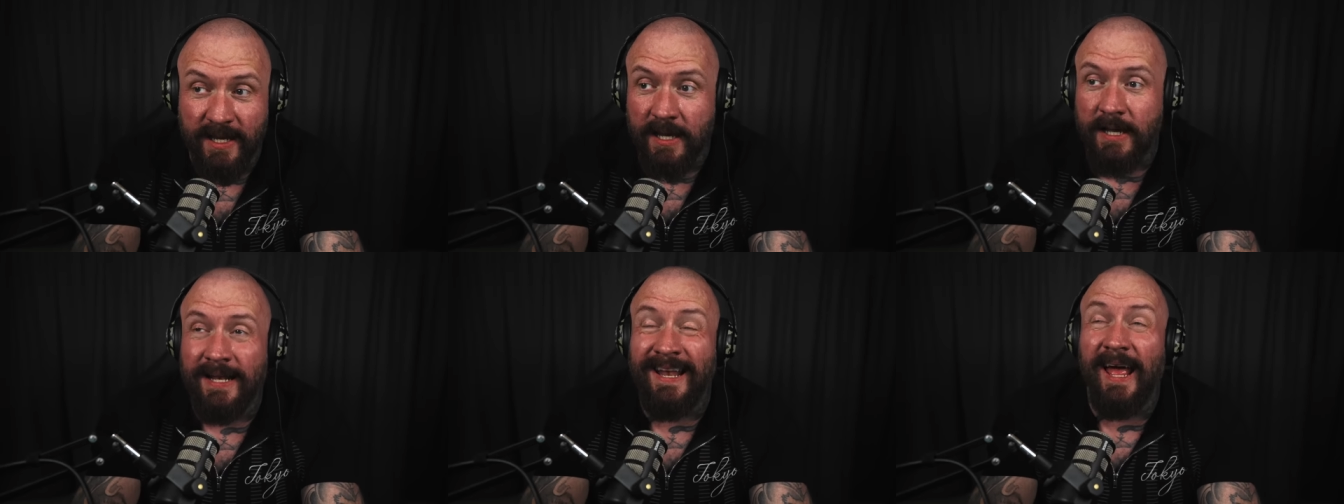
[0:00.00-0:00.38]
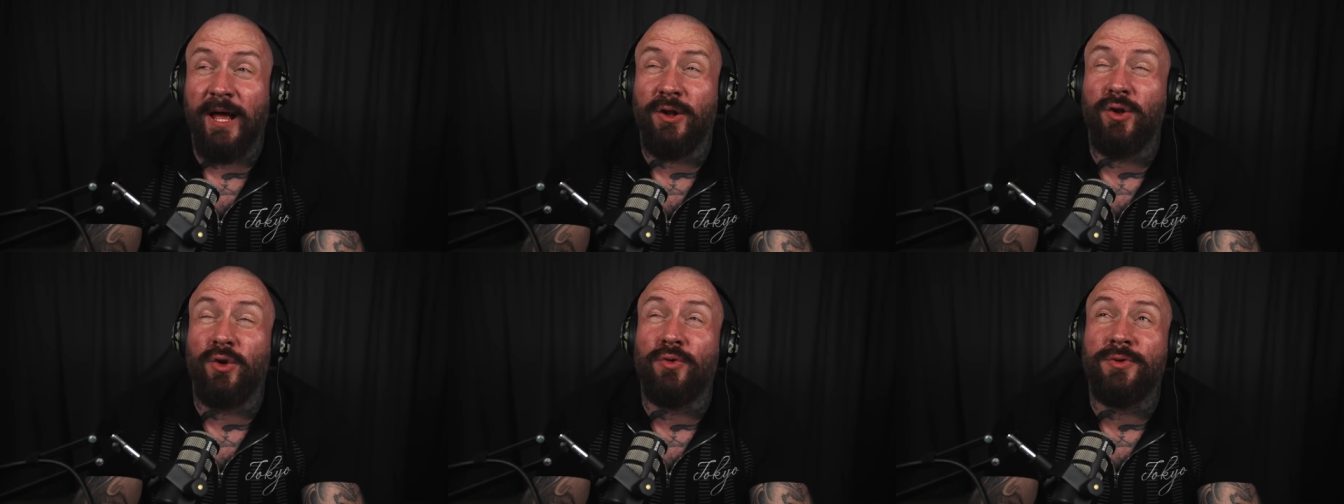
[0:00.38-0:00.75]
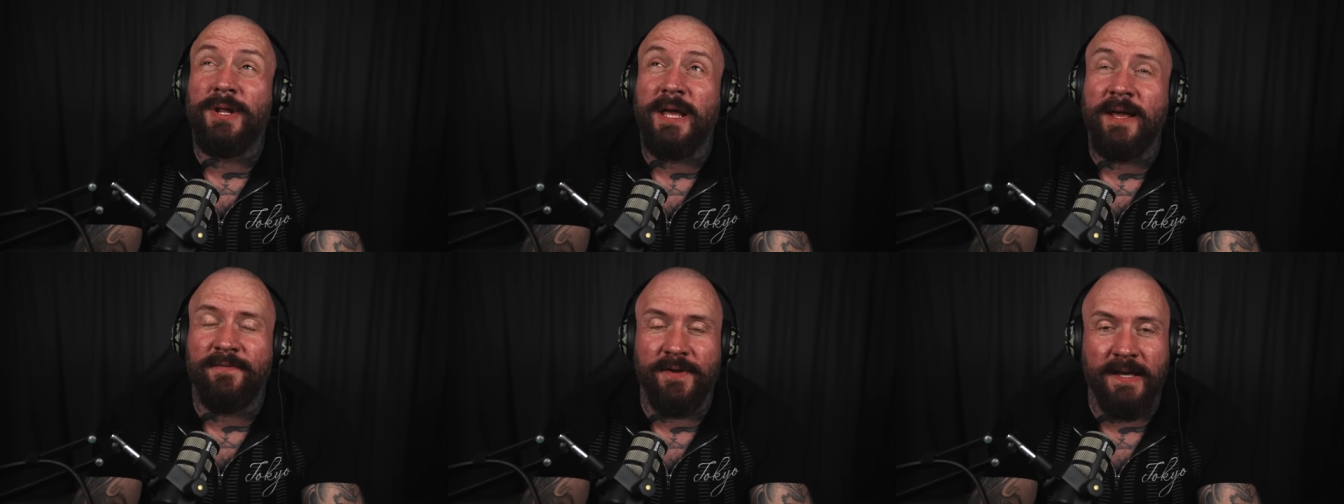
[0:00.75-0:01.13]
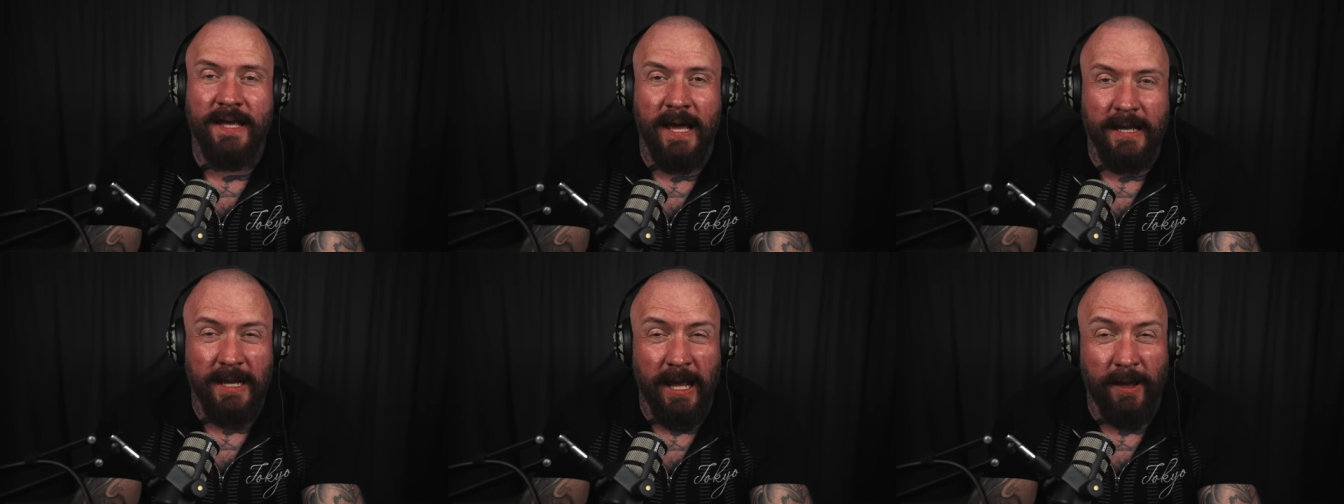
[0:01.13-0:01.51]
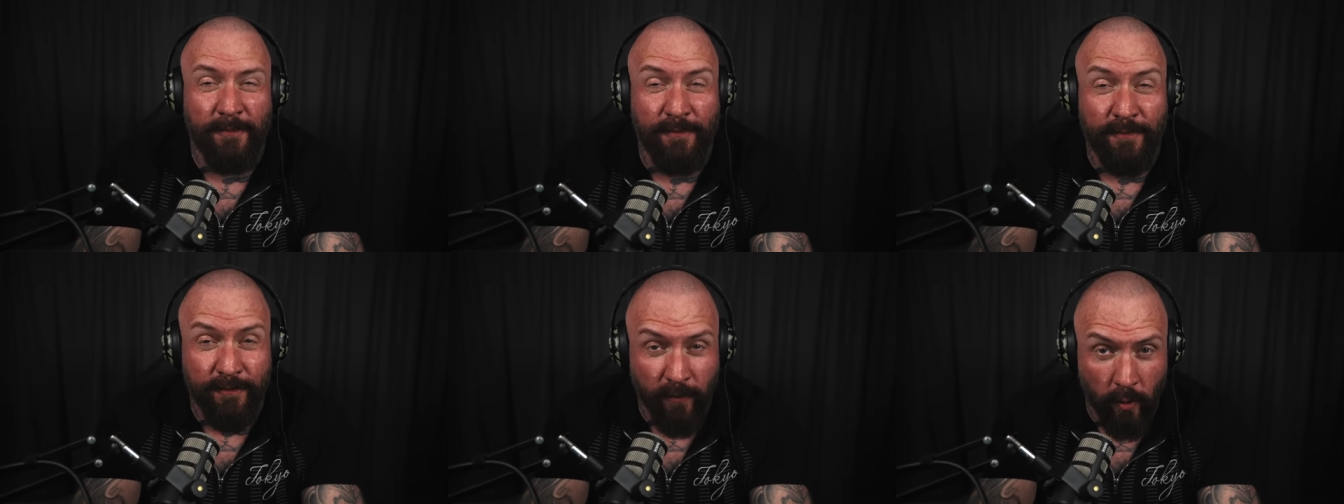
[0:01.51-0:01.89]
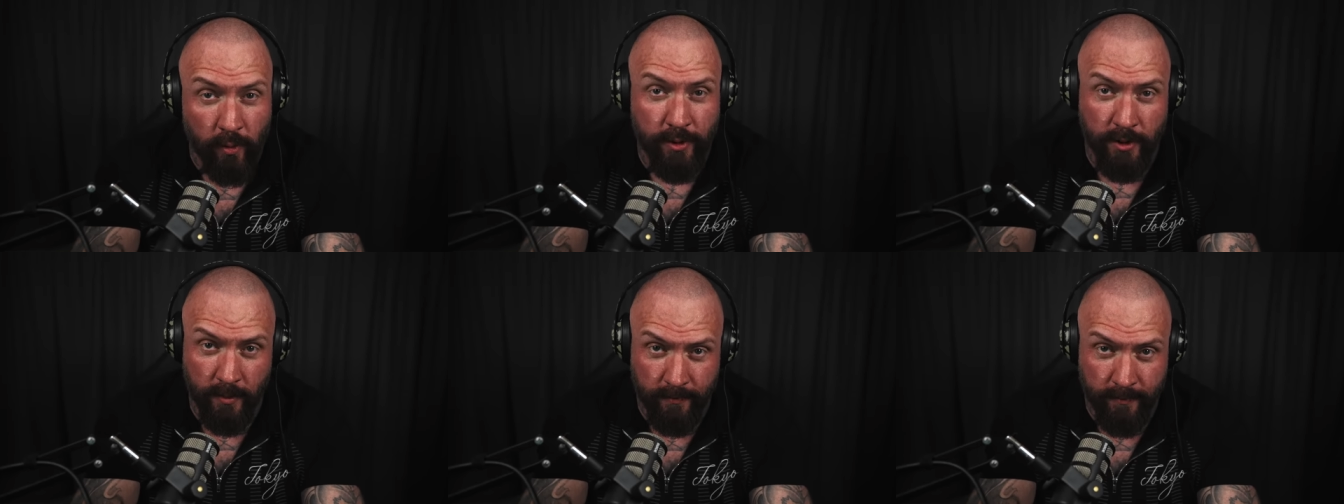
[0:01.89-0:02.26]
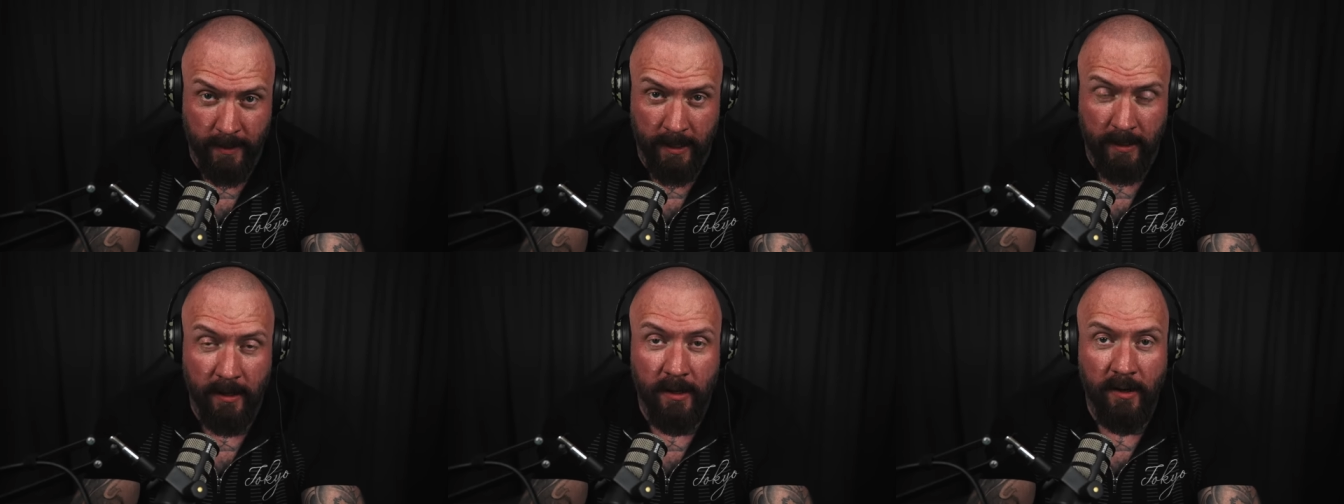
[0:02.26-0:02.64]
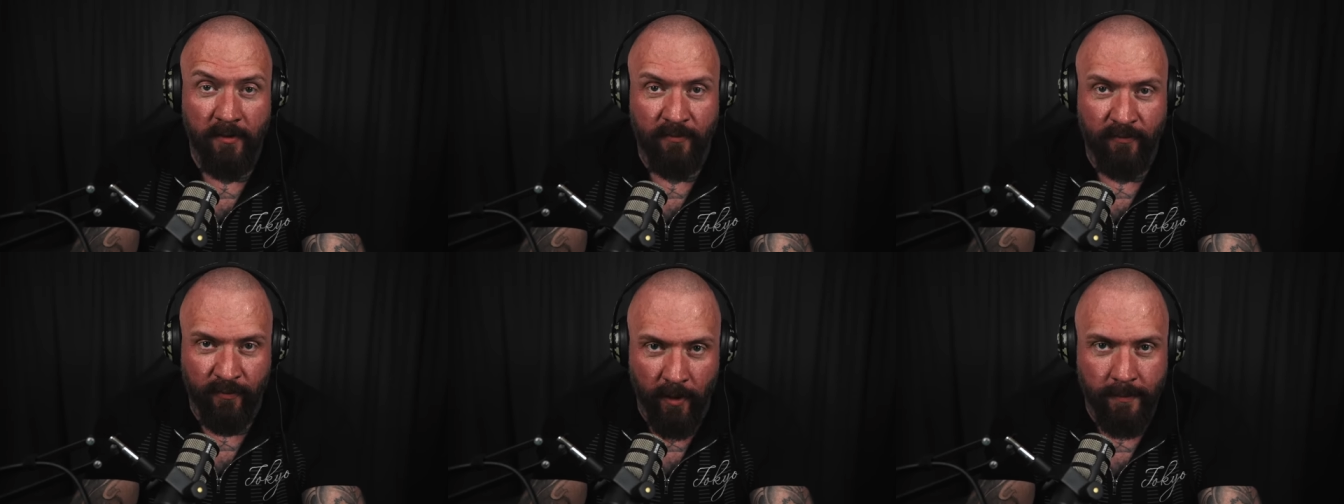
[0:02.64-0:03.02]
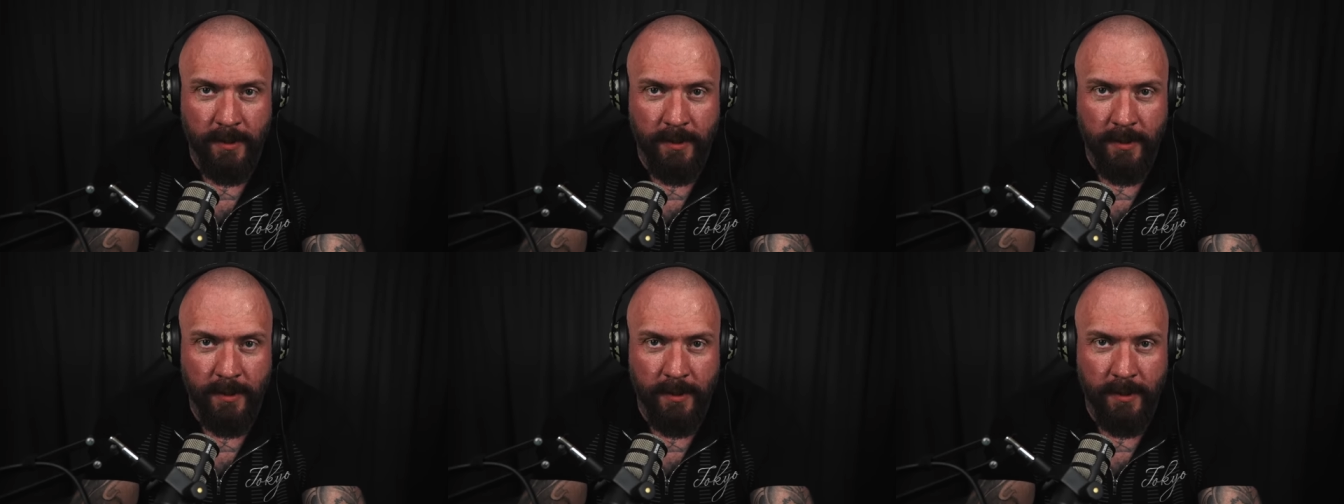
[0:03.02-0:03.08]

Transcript: let alone even get a phone number from a